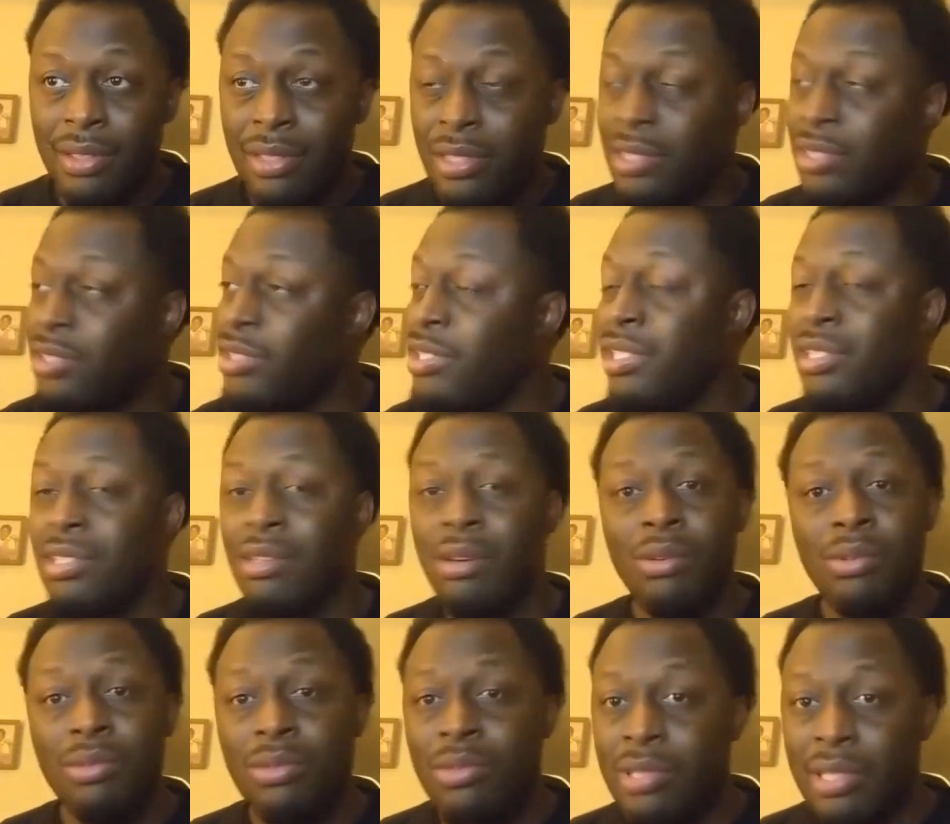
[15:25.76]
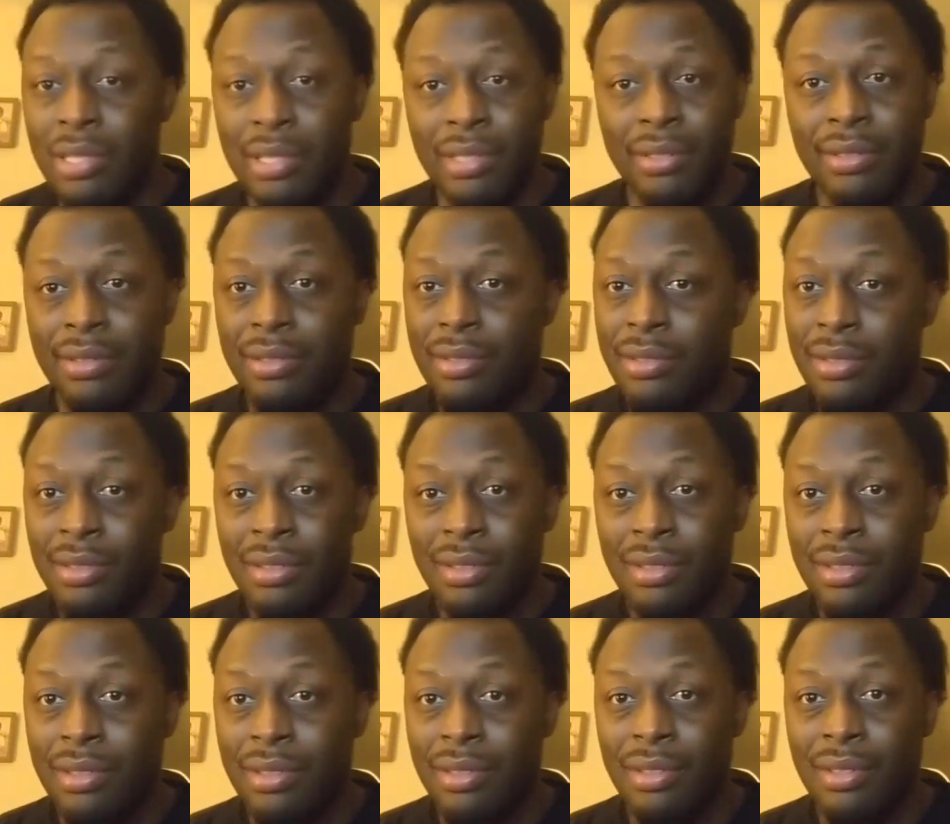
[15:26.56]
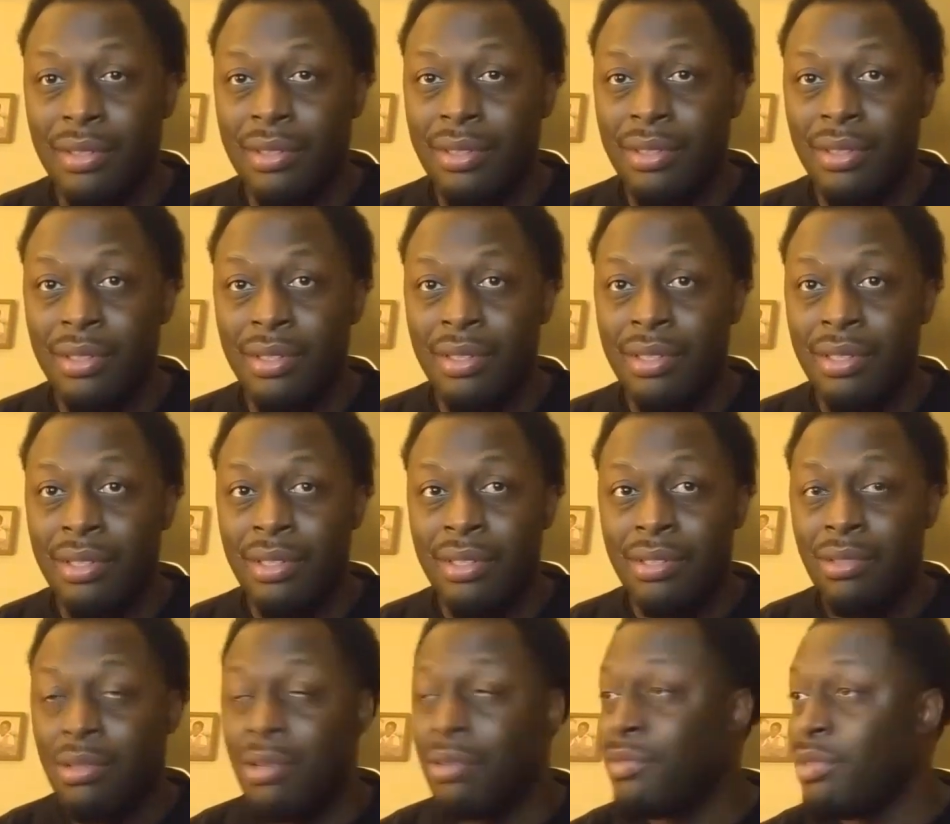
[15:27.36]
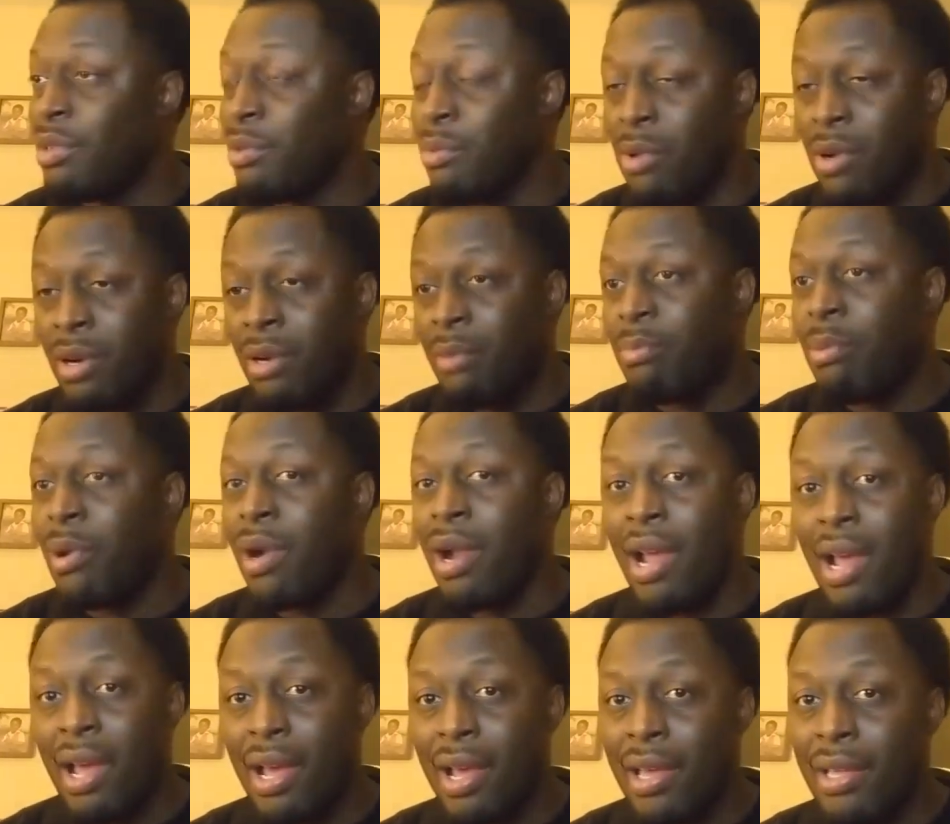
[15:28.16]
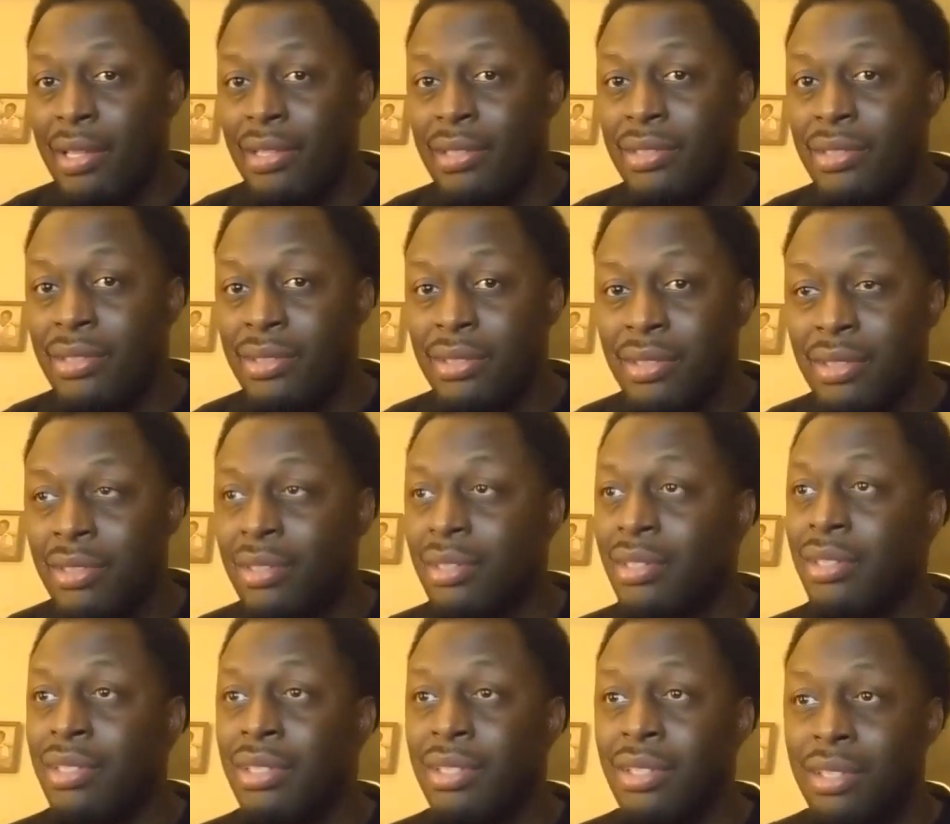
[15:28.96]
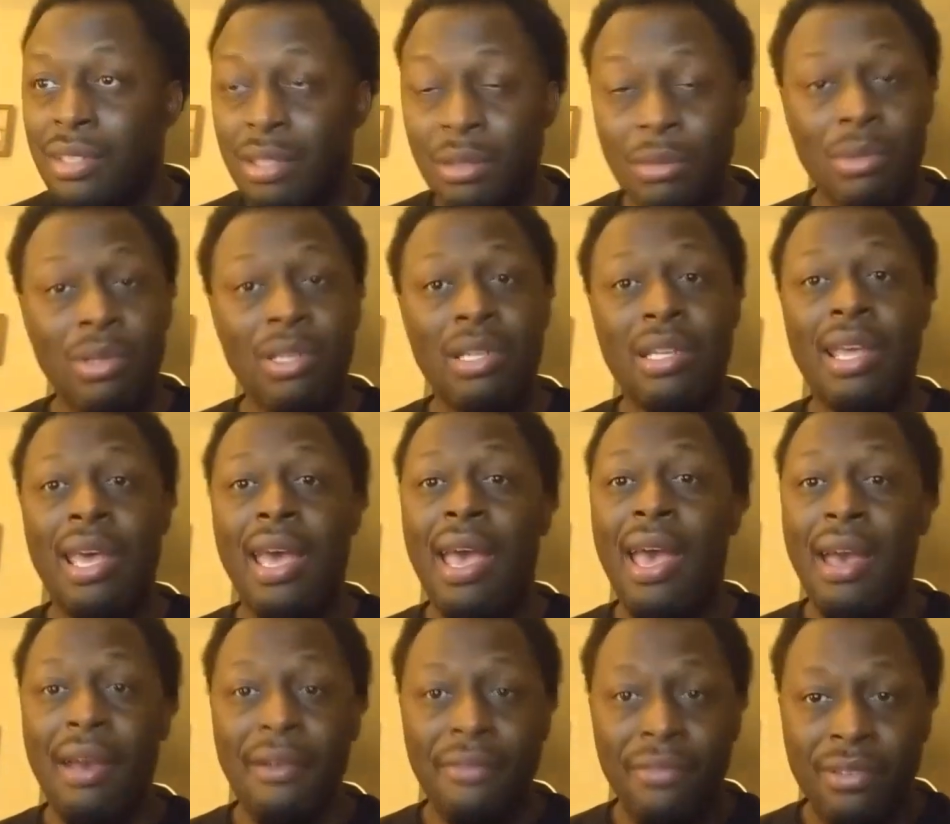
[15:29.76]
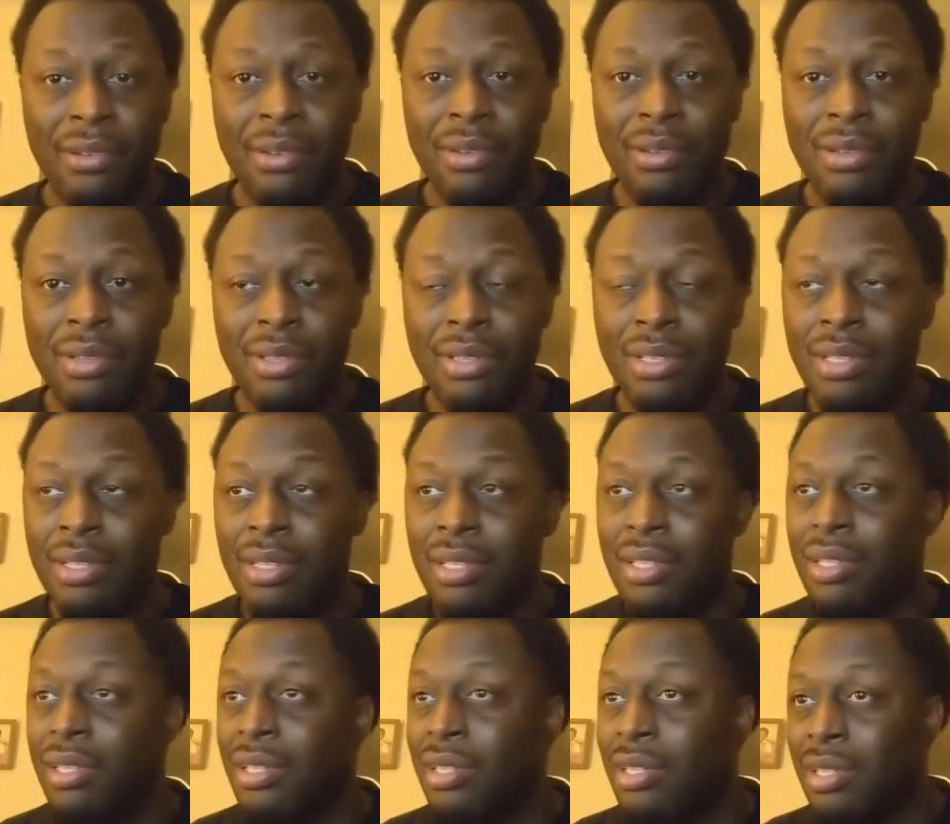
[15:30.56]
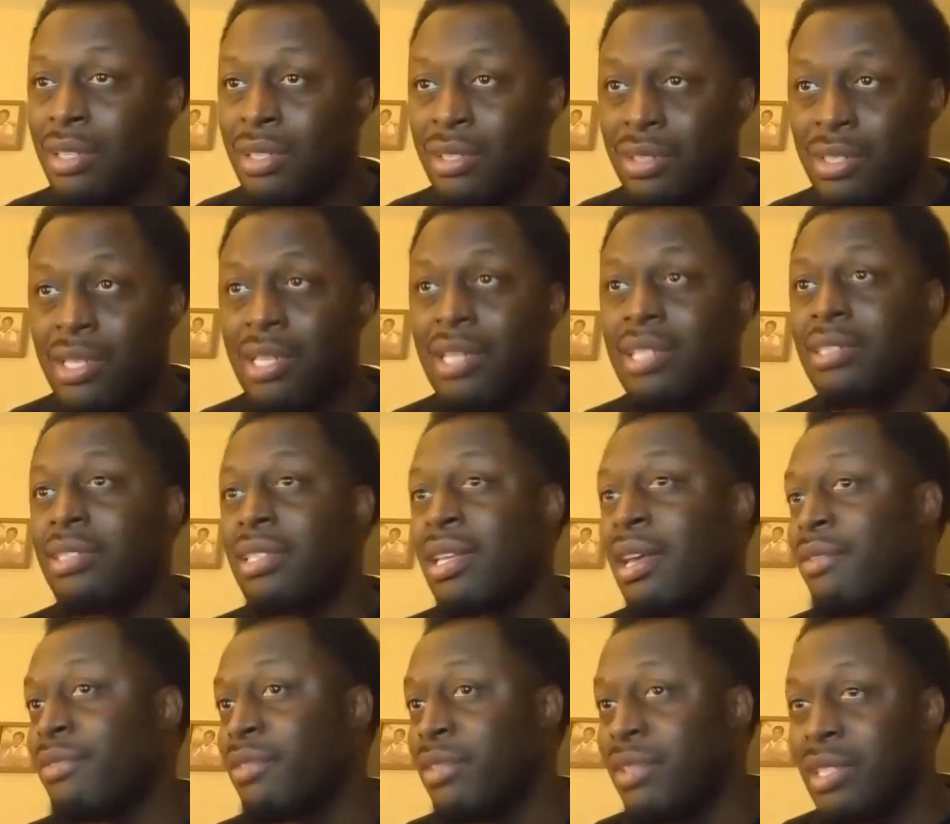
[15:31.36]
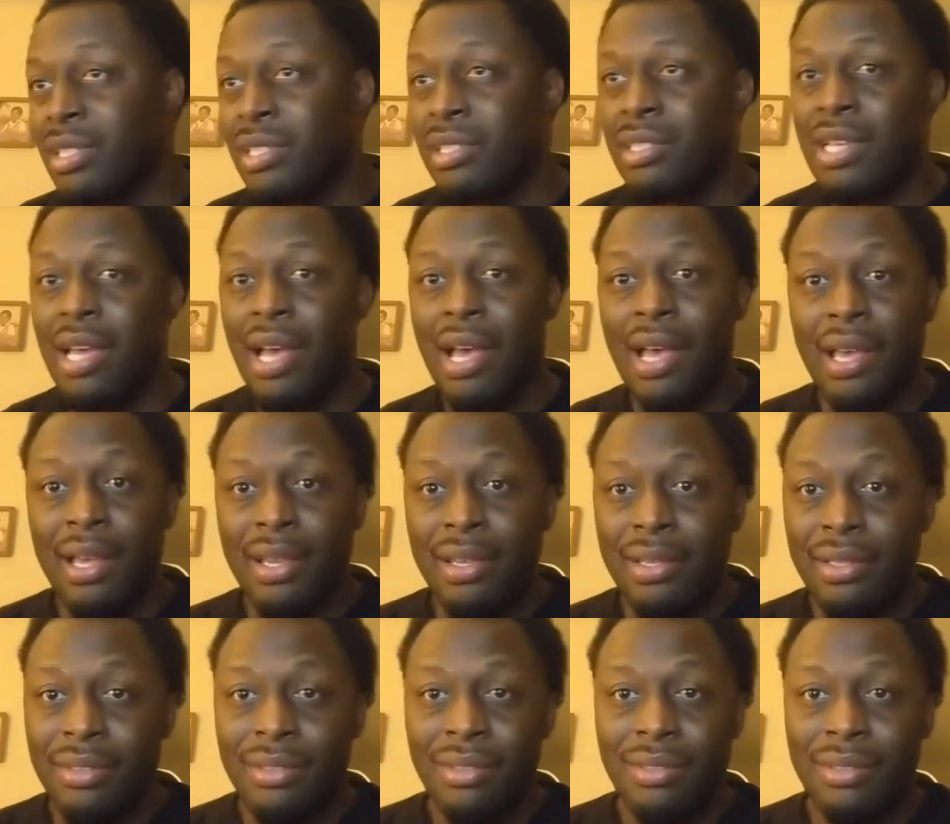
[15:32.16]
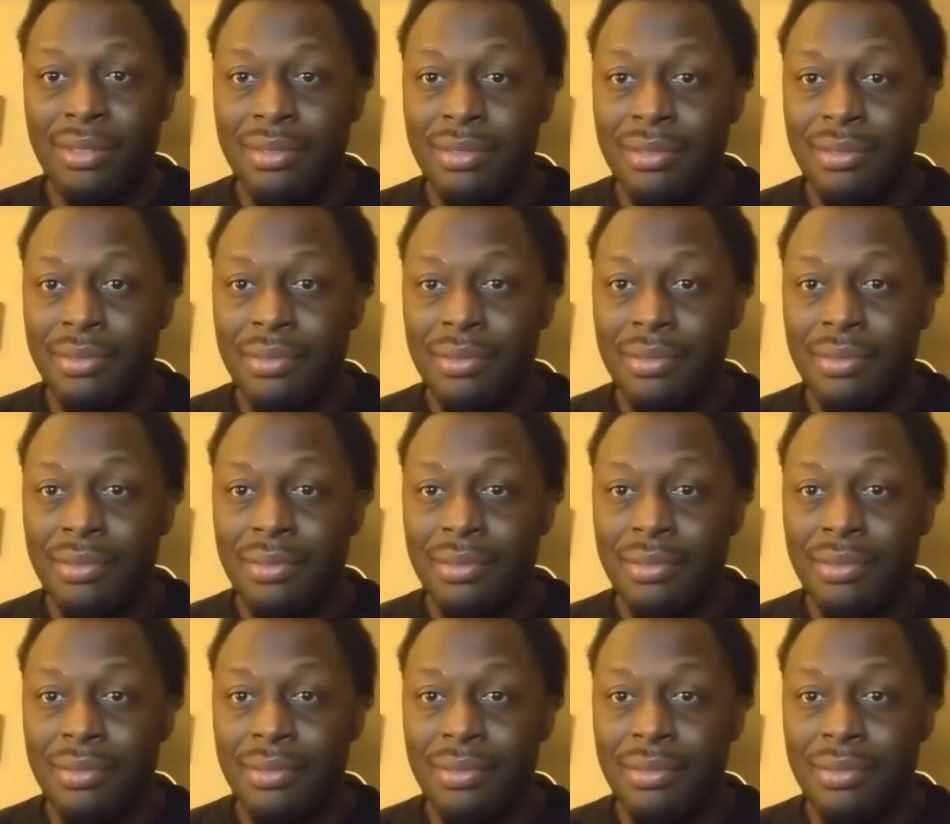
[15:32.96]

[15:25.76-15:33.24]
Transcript: And she knows this. So if you were the prize, you wouldn't have to chase after these guys.